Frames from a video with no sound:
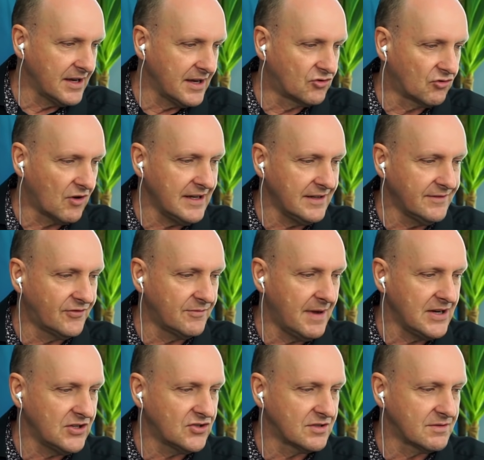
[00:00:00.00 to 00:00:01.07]
Great
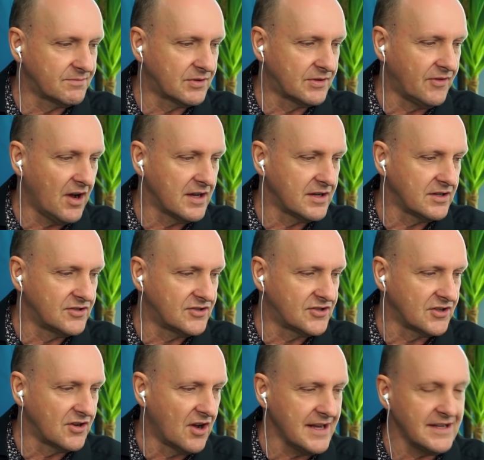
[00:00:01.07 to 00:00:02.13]
information provided
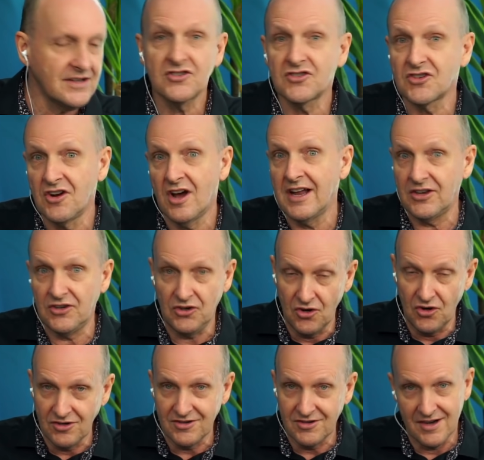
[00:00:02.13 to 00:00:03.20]
tonight. Tonight,
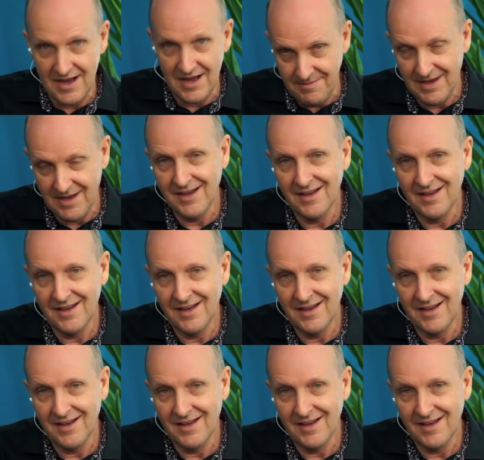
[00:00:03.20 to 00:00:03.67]
your time.